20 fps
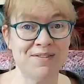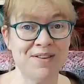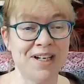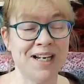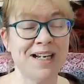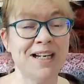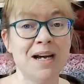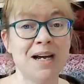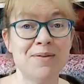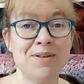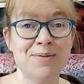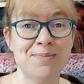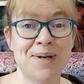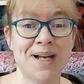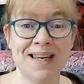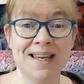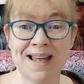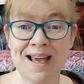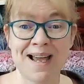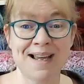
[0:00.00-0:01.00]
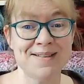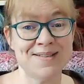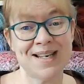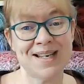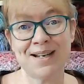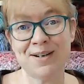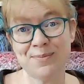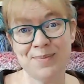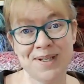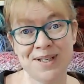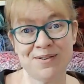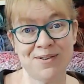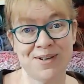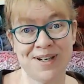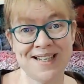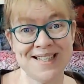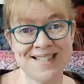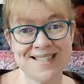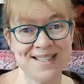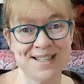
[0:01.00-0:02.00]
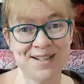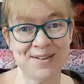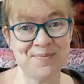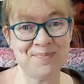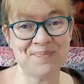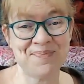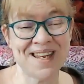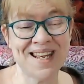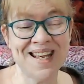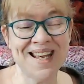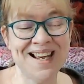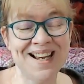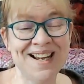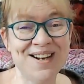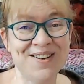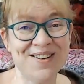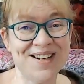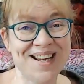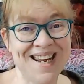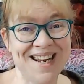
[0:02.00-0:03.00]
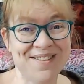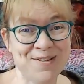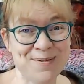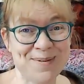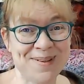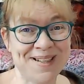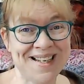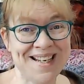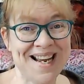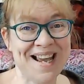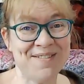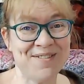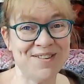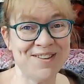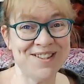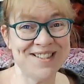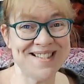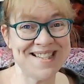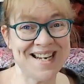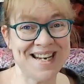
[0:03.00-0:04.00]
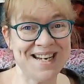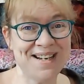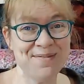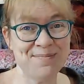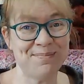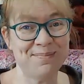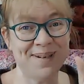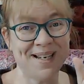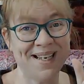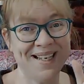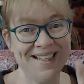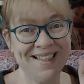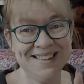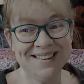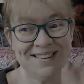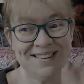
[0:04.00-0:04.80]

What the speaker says: it, and come to my lives. That'd be great too. Okay, everybody, have a good day. Bye.